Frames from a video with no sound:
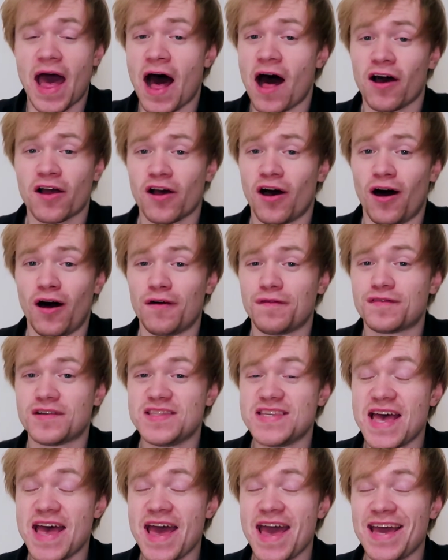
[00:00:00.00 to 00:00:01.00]
alcohol
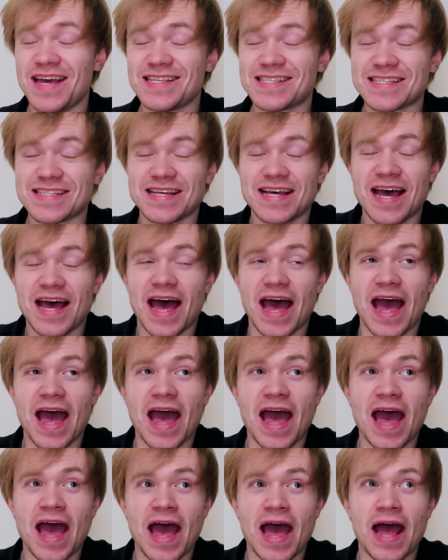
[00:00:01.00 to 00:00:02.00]
days,
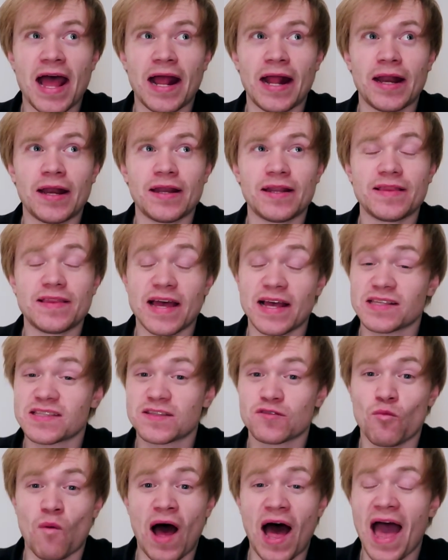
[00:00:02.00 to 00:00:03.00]
and
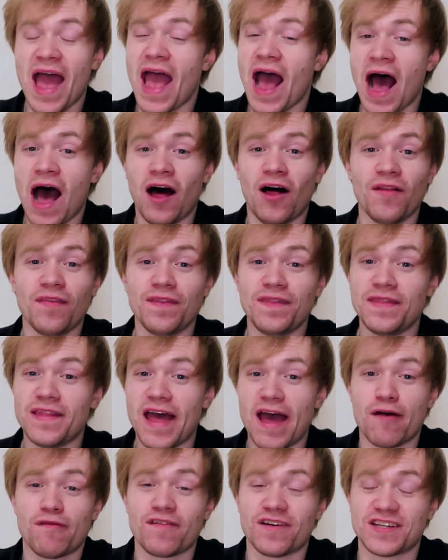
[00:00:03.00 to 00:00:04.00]
that's why I'll
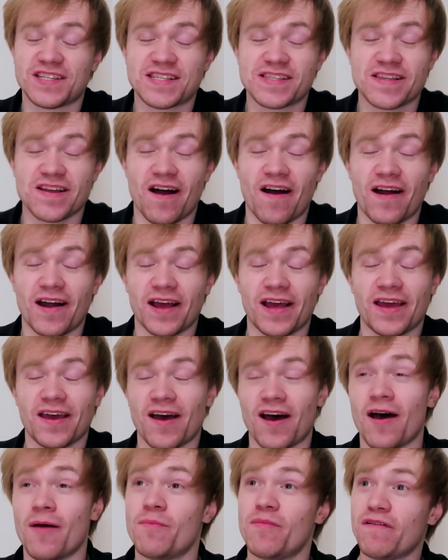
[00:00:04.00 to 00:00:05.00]
never start a
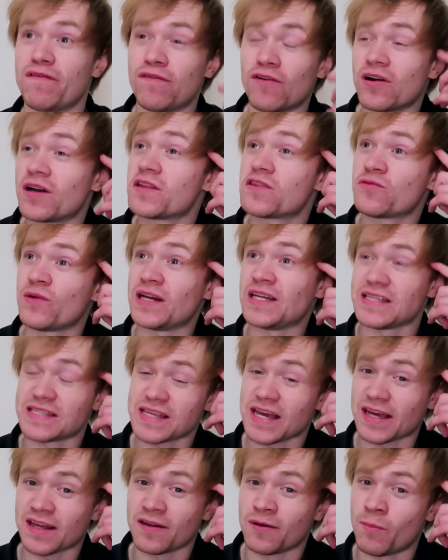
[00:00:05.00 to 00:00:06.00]
cut before the
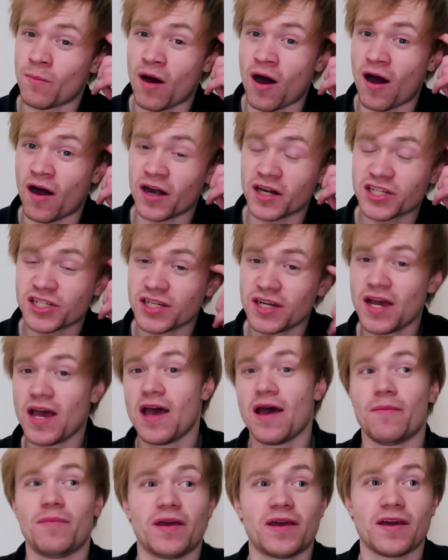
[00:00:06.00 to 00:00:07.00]
22nd of March
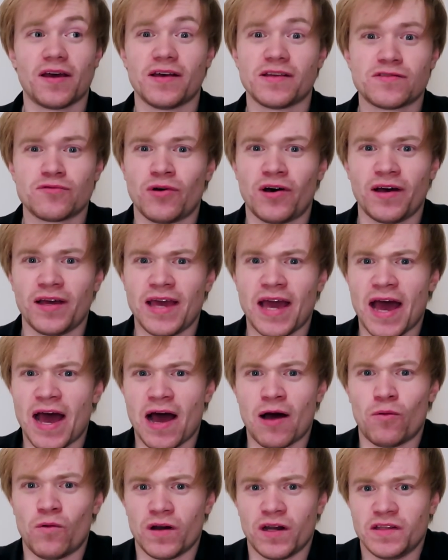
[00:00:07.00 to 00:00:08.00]
because, well,
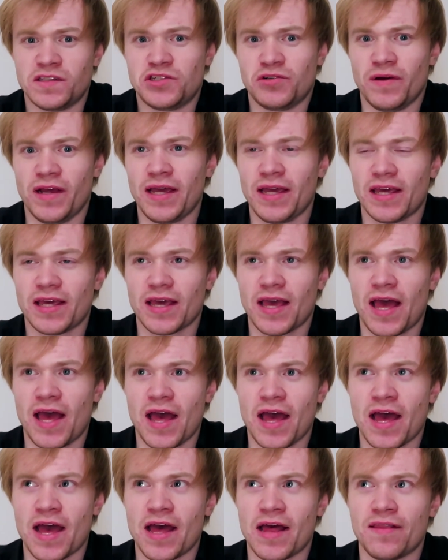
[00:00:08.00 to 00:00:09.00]
yeah, I want to drink.
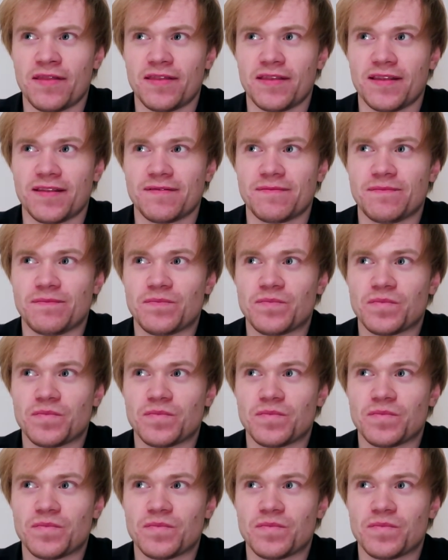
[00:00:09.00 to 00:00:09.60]
And